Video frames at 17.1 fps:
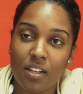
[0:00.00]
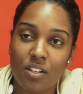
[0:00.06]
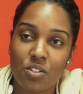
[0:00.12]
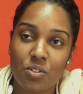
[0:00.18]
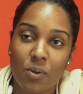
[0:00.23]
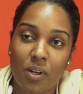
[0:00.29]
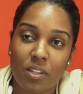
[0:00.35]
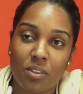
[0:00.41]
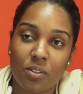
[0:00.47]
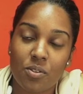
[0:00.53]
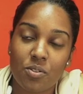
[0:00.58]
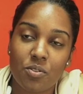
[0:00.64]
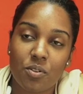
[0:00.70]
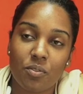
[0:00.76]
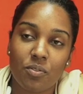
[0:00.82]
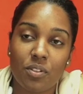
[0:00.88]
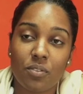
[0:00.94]
So I thought
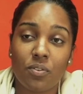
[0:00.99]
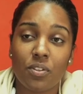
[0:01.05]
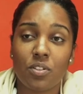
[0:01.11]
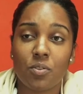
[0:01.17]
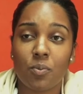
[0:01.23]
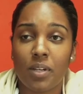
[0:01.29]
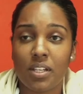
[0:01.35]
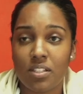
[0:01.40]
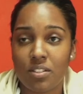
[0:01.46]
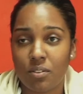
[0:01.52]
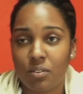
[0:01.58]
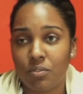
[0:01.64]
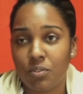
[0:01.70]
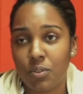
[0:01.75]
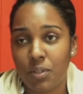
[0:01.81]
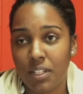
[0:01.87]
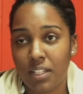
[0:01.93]
of different ways
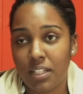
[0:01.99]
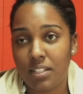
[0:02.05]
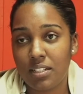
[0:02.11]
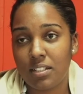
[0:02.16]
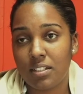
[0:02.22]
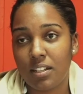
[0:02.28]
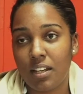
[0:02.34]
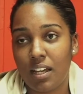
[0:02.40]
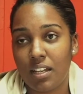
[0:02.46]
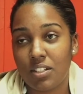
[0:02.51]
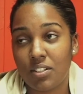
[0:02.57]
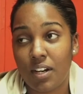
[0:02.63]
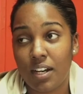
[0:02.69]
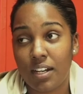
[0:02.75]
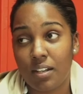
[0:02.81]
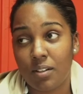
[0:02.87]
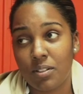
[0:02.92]
of doing it. I
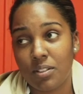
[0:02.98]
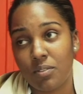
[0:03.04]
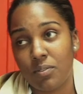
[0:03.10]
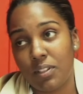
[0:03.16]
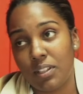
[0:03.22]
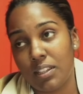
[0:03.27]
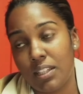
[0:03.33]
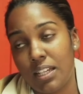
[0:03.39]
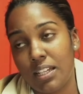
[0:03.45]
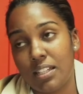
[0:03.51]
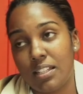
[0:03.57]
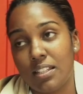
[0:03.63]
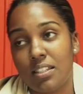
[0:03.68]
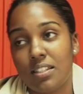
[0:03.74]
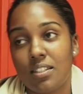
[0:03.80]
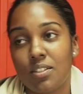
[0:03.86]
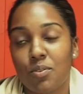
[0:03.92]
tried out different
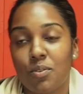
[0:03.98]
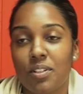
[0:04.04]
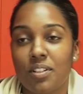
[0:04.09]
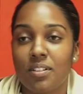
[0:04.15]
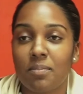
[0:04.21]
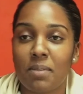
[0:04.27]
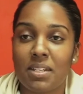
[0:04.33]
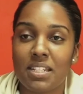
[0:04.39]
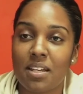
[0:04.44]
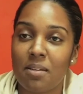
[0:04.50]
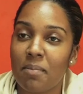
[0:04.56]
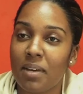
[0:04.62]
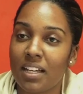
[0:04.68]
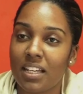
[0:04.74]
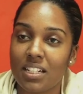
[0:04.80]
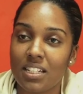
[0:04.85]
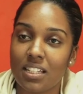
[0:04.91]
things, sold Maasai
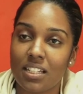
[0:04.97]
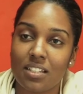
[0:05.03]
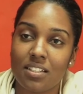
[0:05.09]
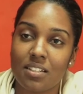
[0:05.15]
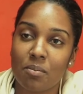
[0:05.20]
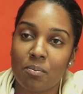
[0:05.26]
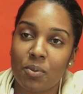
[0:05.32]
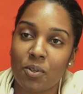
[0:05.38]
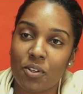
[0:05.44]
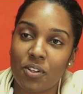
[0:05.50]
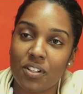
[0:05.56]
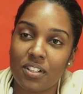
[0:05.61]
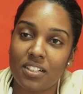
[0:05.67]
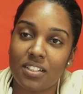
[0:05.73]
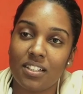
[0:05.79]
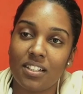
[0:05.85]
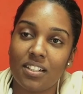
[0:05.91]
market things
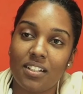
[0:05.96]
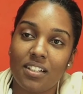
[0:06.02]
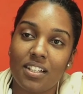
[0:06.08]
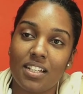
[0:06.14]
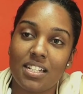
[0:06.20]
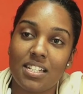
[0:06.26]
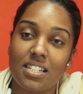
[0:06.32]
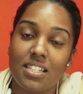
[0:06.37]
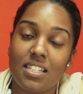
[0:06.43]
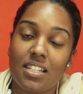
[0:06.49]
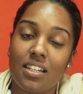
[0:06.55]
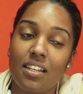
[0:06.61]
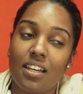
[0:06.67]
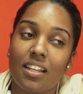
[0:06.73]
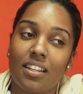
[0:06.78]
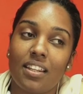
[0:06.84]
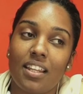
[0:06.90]
abroad, et
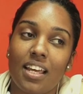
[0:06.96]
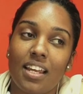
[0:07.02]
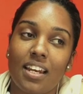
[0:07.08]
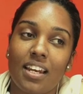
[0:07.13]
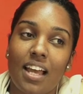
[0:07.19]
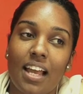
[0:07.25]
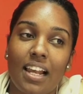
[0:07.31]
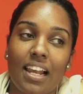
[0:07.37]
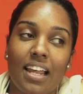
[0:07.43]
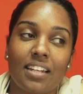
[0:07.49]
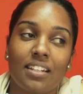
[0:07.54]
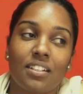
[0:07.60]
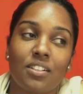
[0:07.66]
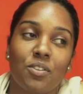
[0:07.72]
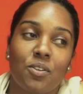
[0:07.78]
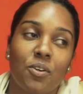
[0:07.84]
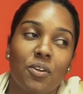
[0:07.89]
cetera. And then I
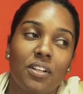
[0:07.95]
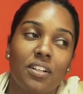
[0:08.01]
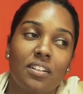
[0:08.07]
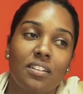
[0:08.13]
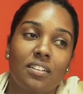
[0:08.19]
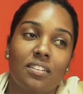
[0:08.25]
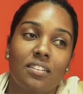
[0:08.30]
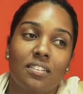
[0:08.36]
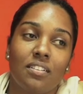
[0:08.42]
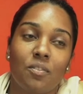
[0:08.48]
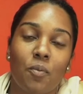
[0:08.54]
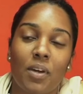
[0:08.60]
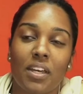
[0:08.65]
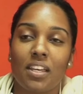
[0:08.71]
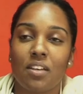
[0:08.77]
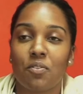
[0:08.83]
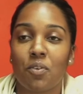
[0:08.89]
landed on
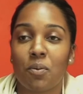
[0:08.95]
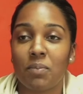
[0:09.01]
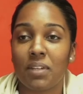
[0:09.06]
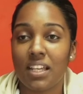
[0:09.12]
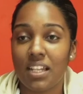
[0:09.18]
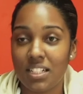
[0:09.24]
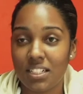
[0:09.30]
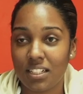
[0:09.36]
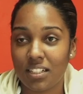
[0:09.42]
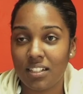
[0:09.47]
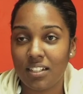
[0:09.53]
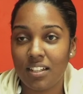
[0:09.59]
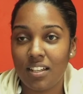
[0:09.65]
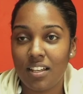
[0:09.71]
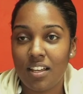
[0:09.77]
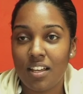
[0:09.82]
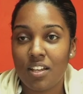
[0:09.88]
working from the kitchen.
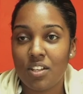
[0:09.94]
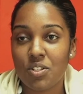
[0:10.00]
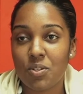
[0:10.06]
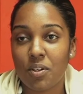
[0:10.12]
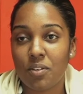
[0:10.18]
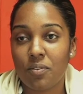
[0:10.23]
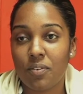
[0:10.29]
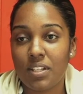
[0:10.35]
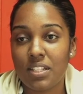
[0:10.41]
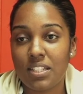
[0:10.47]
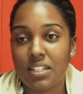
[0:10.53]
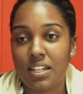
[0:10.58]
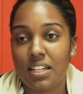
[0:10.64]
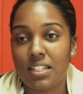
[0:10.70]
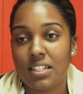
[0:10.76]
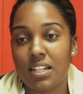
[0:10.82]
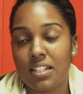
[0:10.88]
So at first
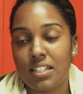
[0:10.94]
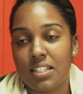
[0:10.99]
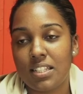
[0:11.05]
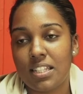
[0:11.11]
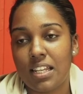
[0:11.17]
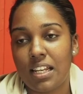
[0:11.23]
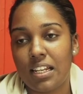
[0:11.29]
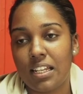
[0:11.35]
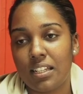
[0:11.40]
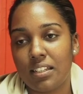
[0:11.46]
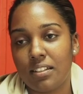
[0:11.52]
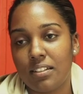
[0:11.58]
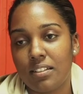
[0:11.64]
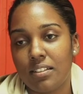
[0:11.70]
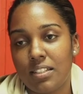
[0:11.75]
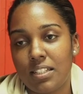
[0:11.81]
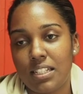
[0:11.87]
I started selling
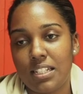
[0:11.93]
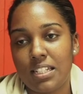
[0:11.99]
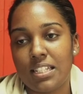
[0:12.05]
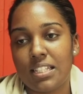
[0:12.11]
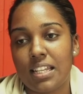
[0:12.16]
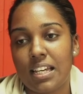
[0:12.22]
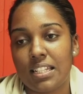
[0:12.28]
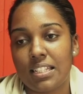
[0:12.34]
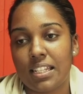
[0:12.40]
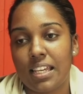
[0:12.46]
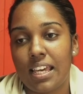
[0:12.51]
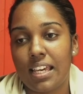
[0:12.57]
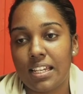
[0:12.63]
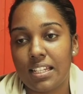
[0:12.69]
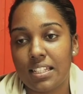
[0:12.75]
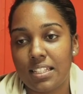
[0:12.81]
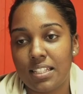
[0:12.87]
C D-sized
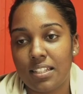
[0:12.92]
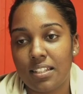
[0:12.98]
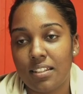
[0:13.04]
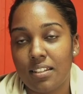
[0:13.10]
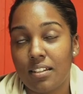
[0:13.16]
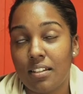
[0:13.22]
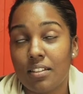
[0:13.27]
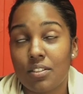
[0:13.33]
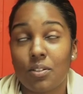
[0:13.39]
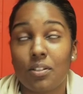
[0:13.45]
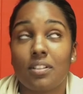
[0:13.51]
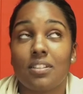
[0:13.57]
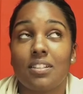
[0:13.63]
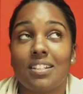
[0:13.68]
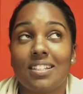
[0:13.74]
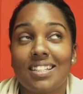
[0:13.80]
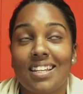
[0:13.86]
cakes, sorry,
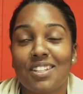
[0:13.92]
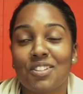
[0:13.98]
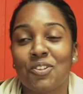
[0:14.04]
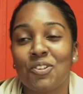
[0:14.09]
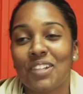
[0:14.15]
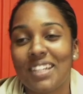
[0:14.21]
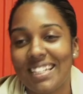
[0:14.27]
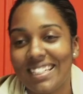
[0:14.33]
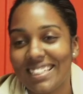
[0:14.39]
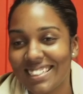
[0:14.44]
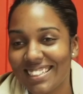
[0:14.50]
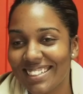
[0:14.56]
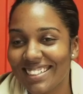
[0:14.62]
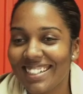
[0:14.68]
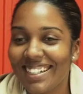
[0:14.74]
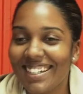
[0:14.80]
C D-sized cookies